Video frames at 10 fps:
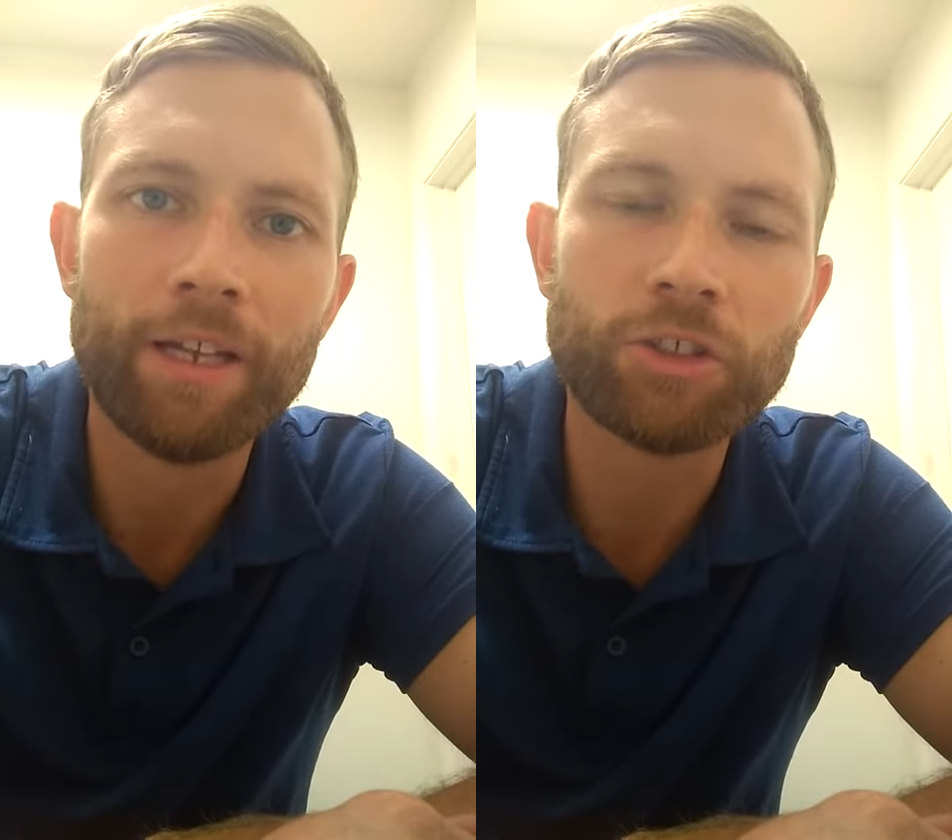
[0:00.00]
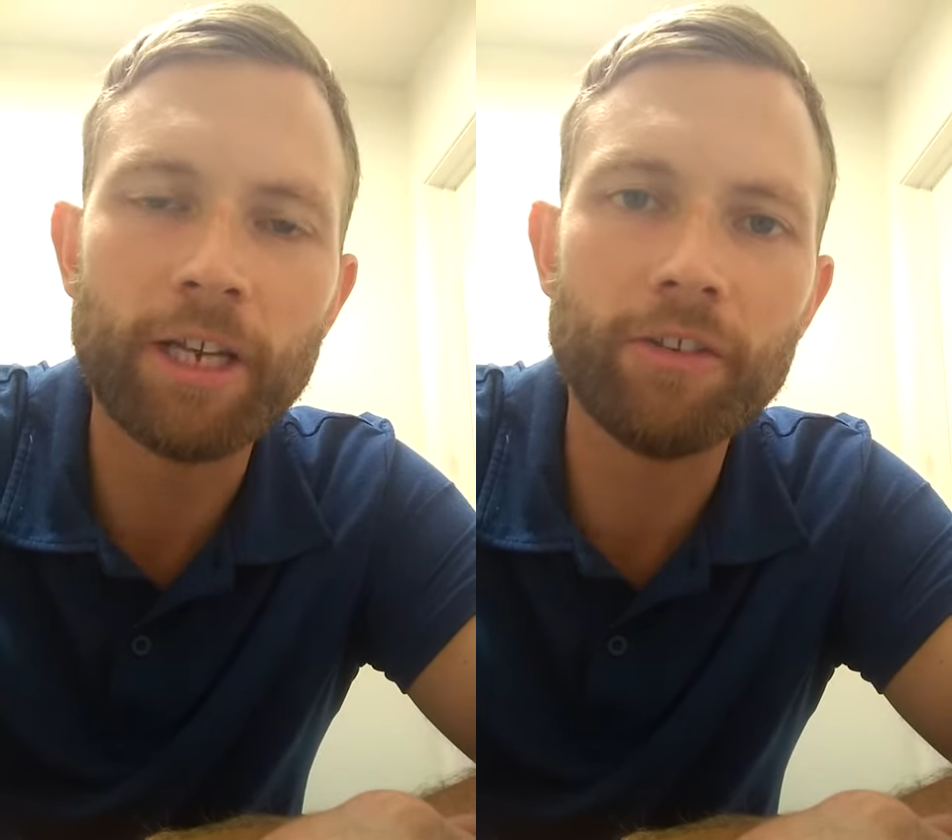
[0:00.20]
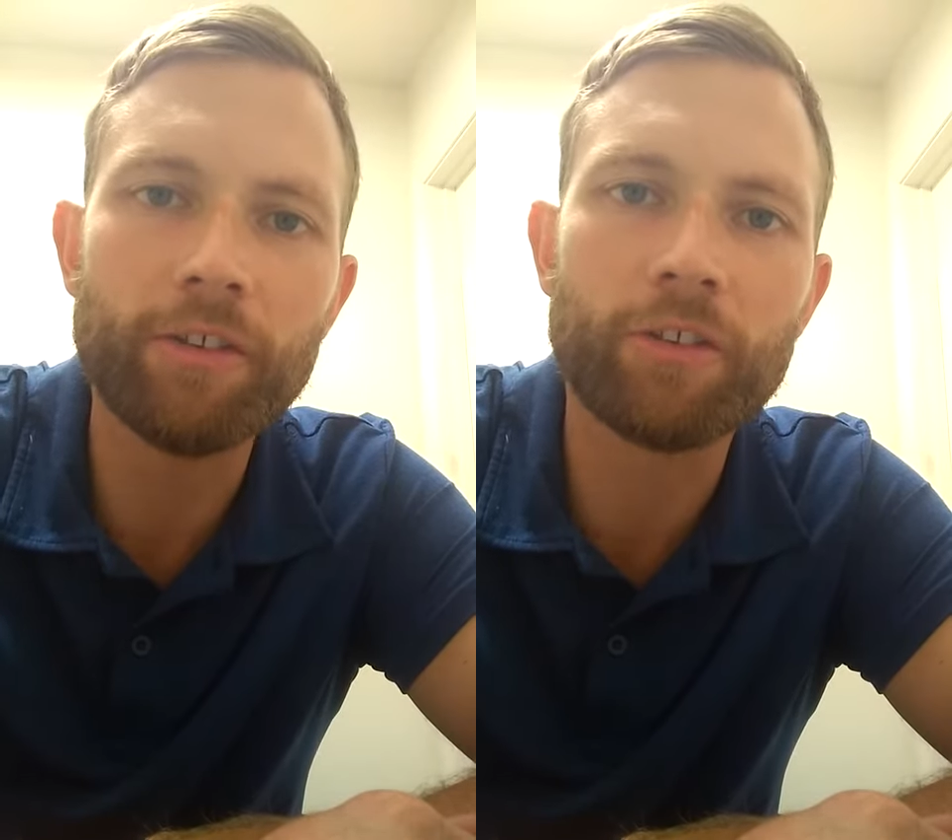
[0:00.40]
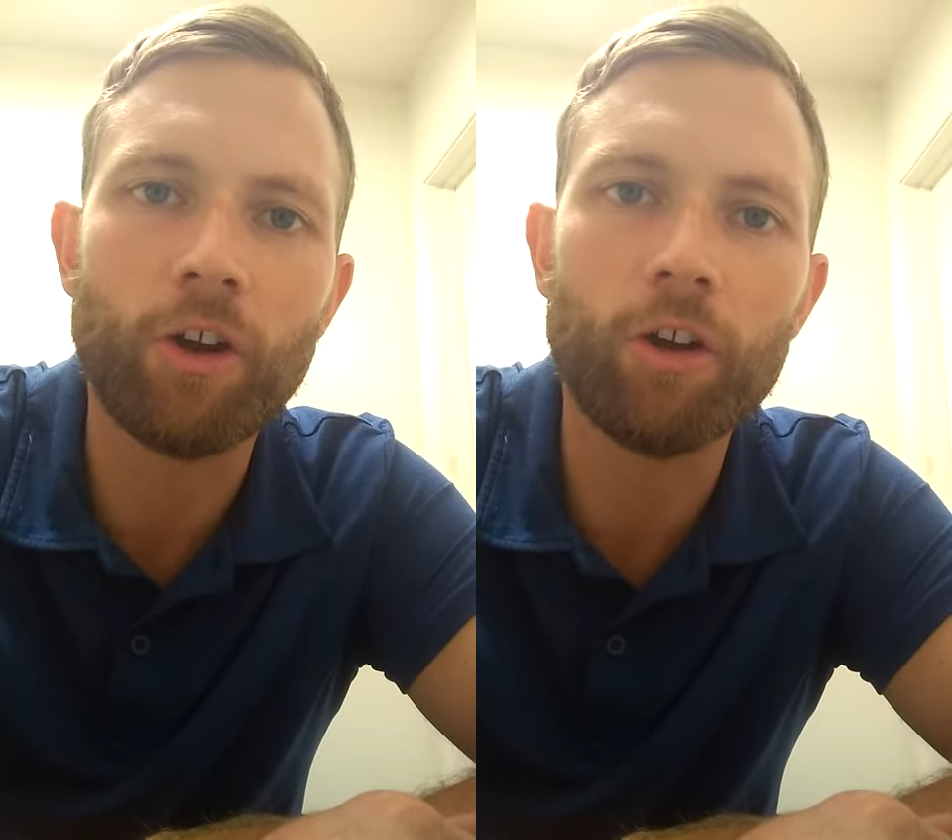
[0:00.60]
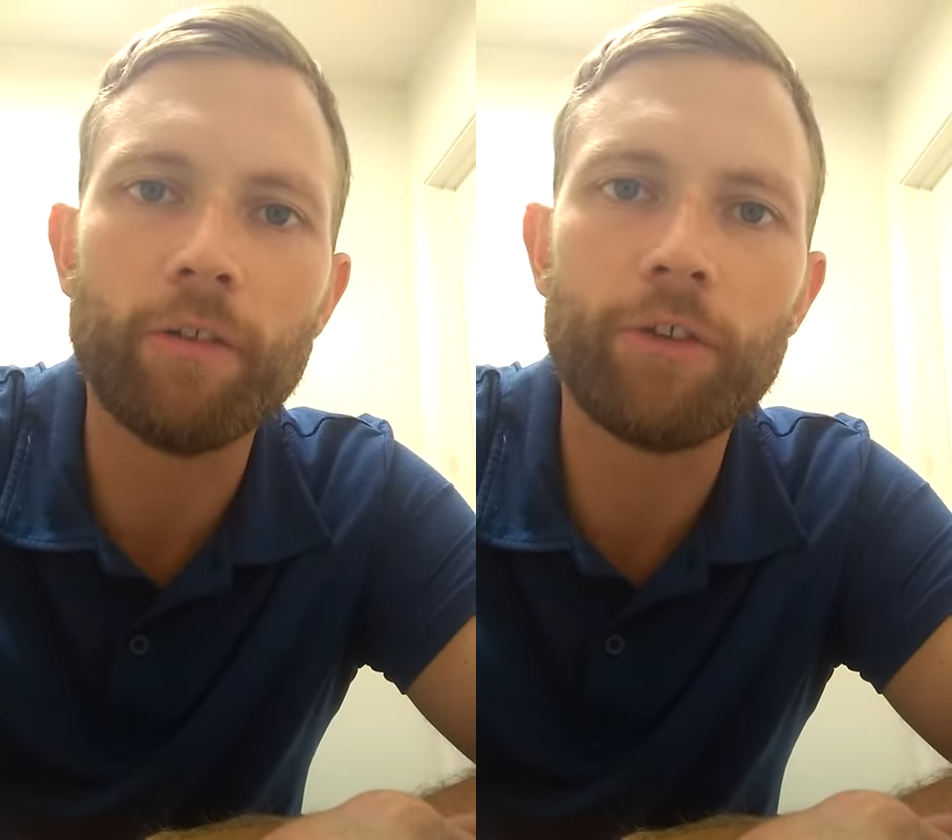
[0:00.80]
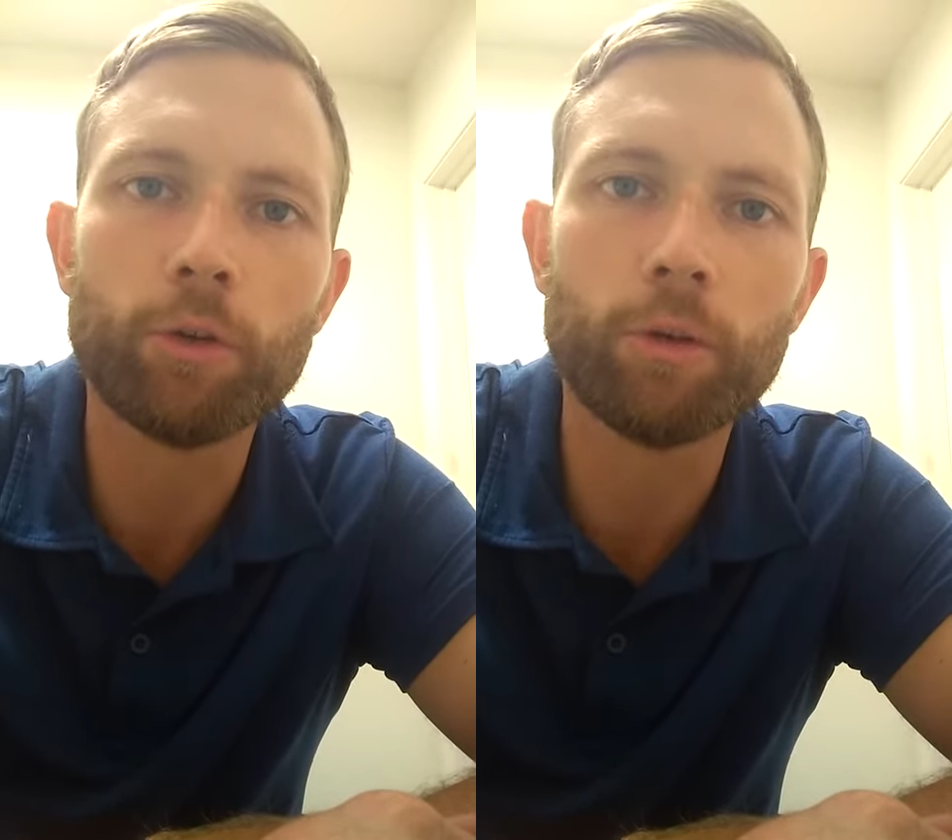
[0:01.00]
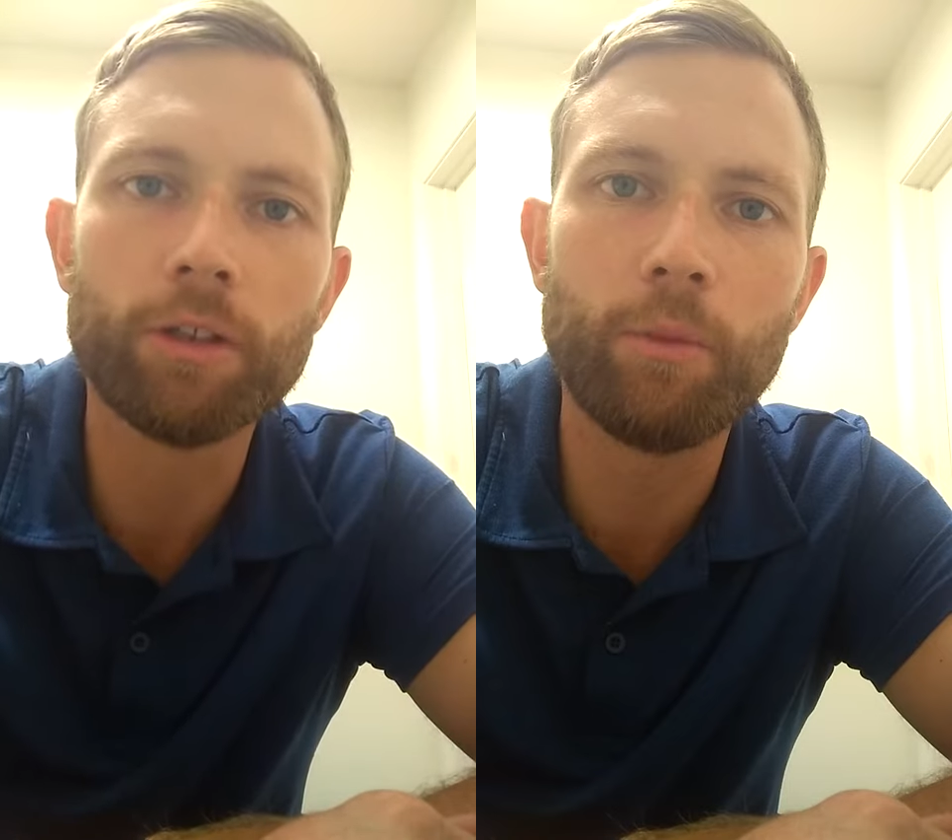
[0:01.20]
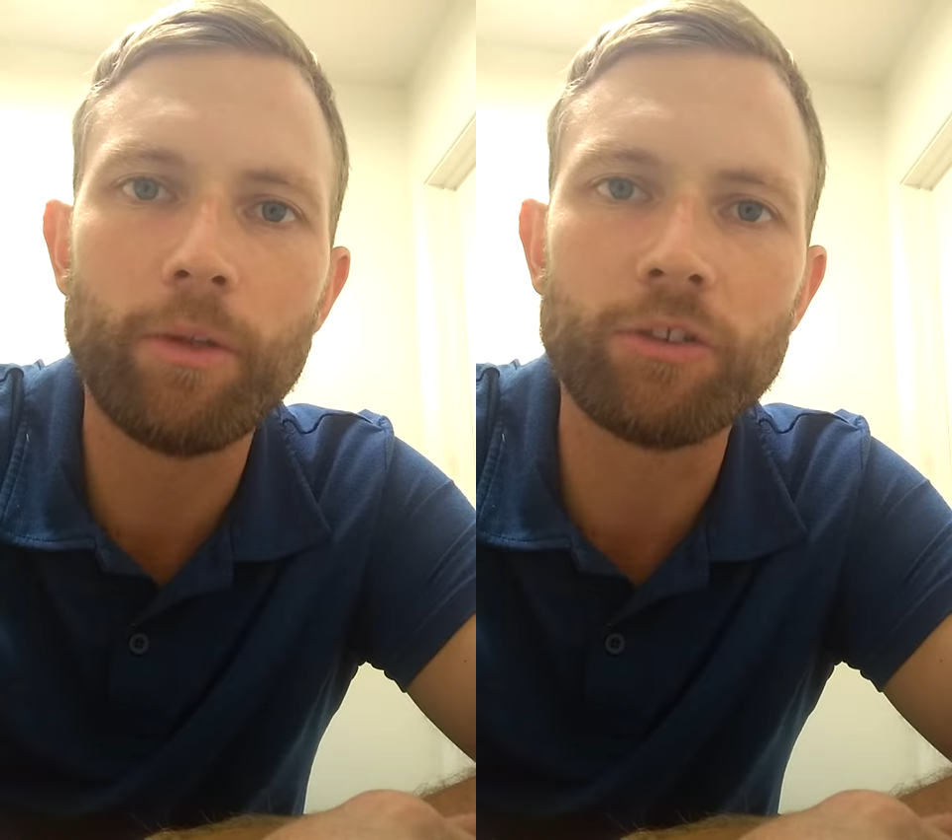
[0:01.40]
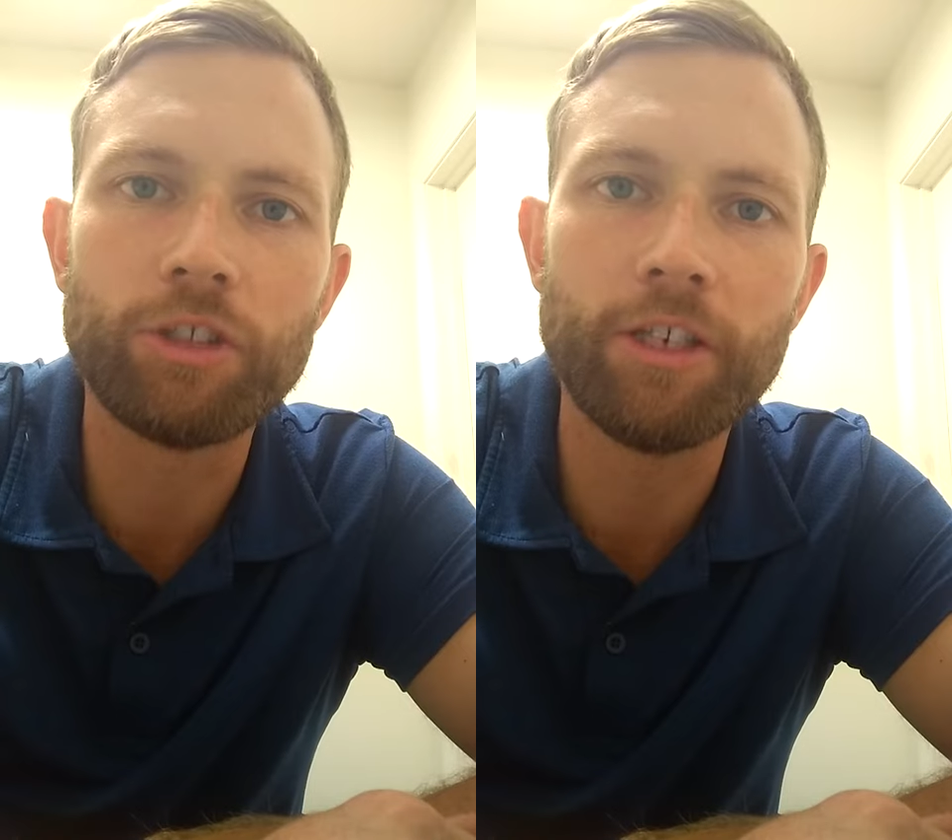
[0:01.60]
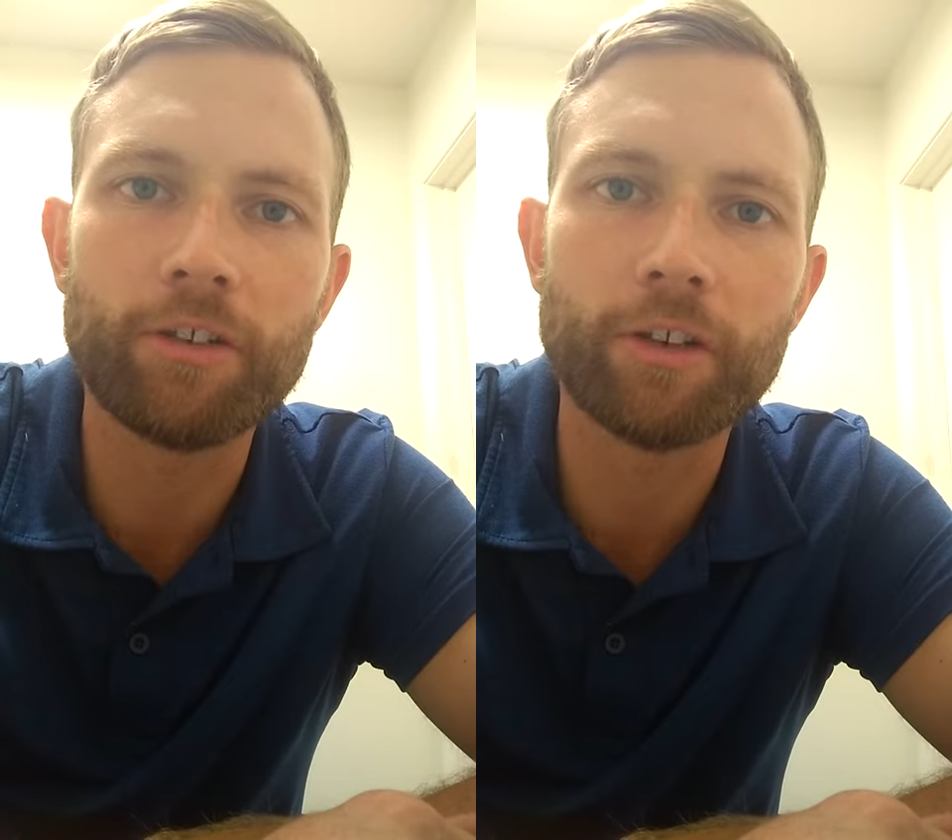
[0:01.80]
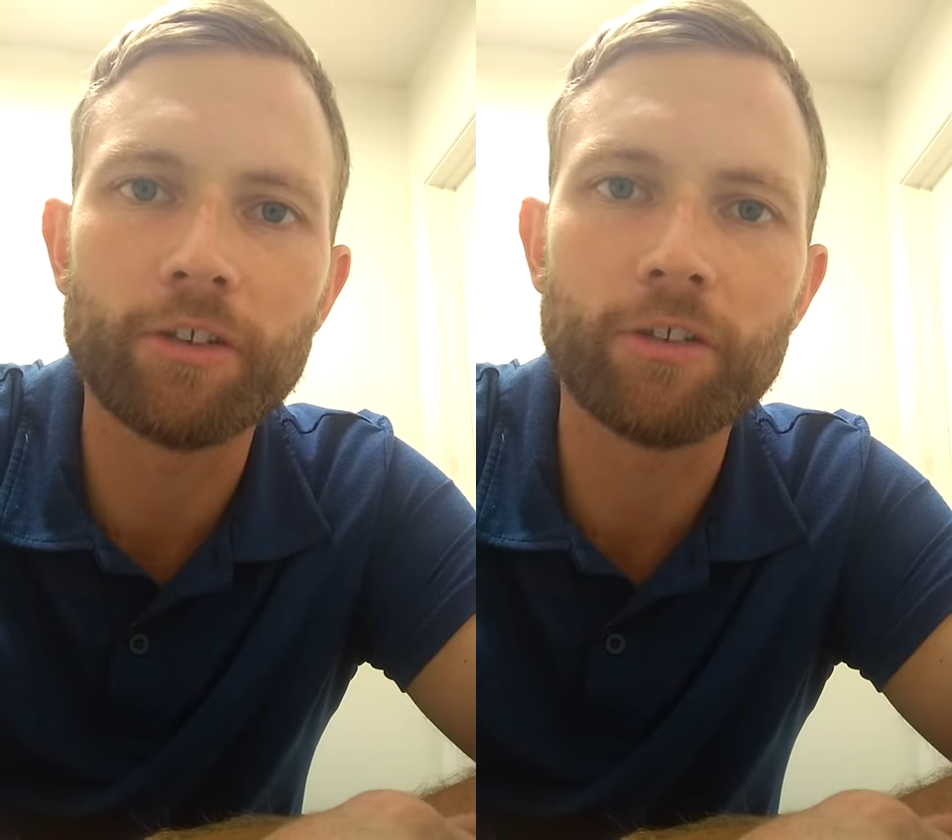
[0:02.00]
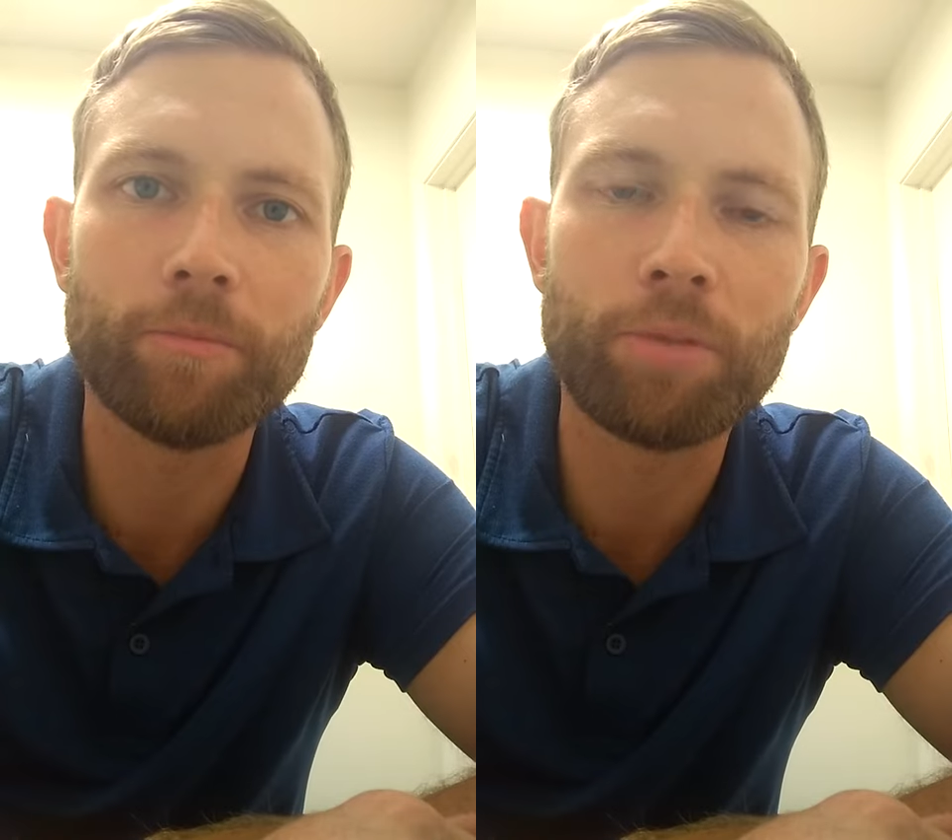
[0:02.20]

Chances are, if you're really with Jesus,